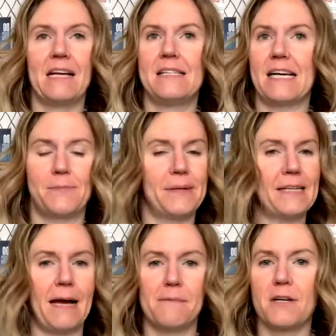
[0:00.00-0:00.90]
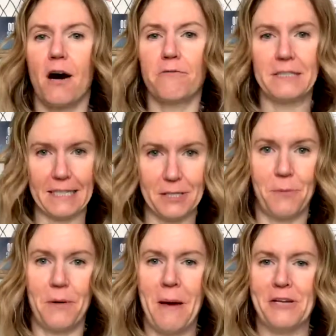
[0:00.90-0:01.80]
Desperate times call for
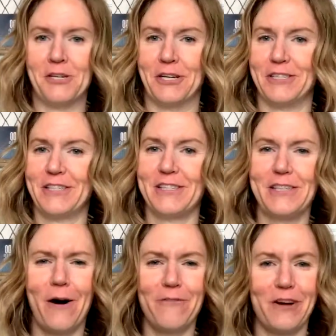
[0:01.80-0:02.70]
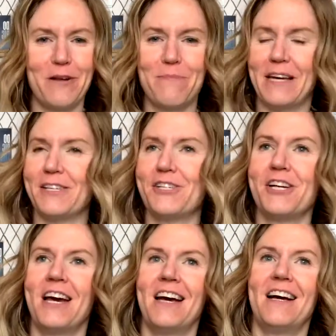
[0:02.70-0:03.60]
desperate measures. So if you're in a pinch,
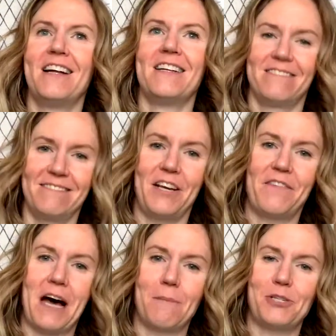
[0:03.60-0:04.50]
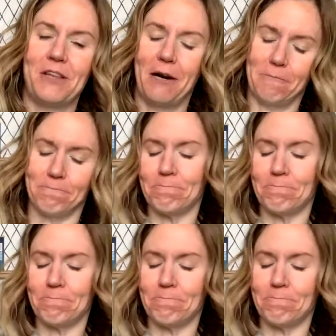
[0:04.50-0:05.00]
you have an option there.